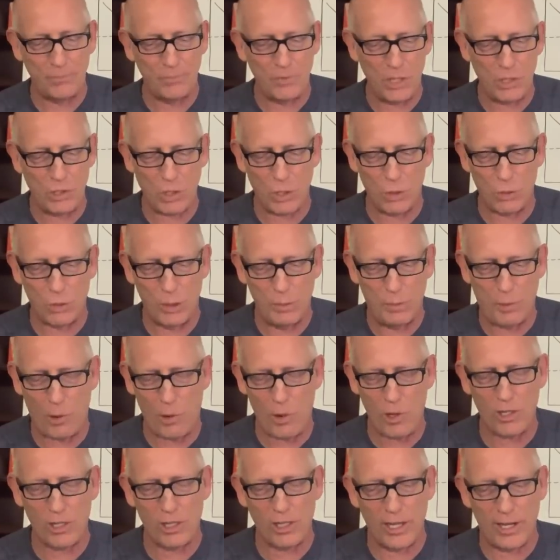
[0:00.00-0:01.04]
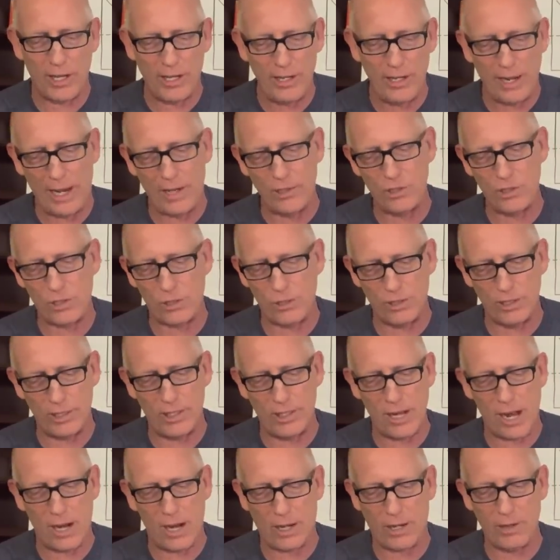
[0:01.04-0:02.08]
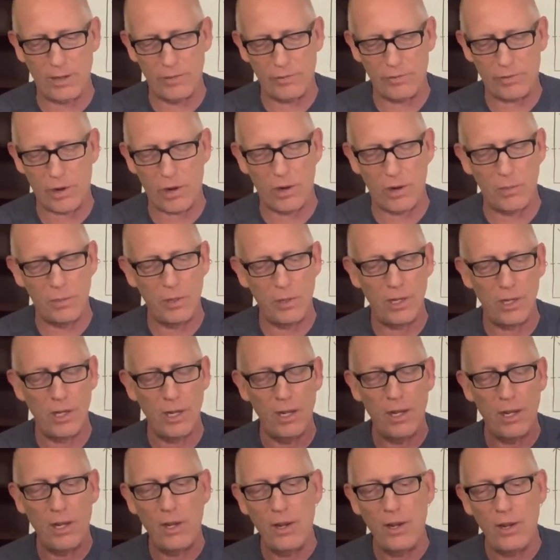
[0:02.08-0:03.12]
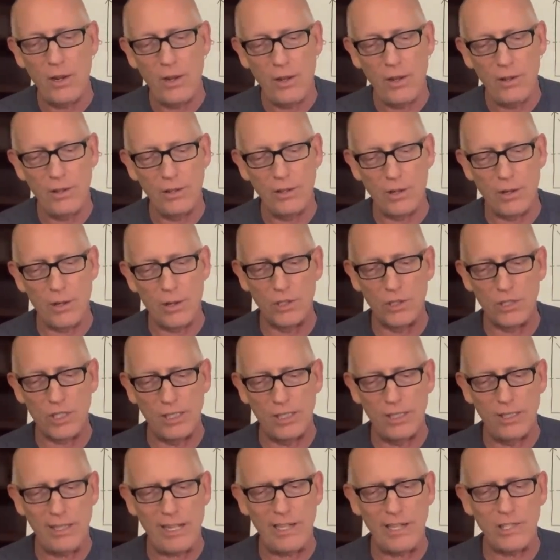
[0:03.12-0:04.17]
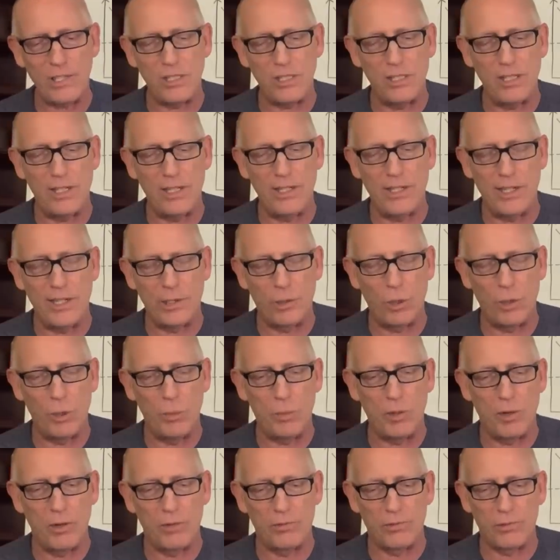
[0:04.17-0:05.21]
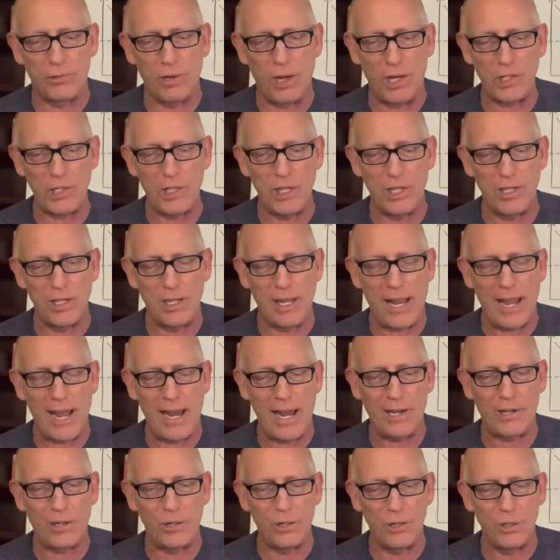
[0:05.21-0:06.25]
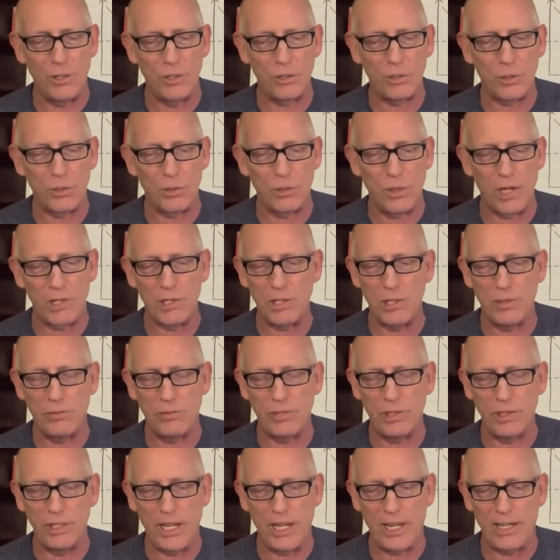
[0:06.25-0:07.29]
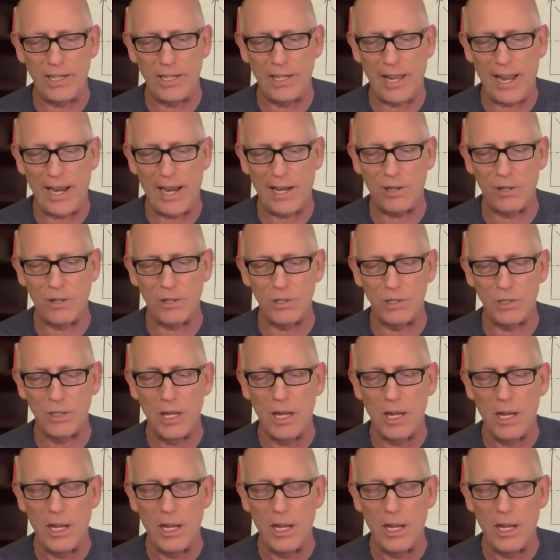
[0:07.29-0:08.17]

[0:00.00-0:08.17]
So, reportedly, and certainly not confirmed, there is allegedly a group of Russian hackers or Russian affiliated hackers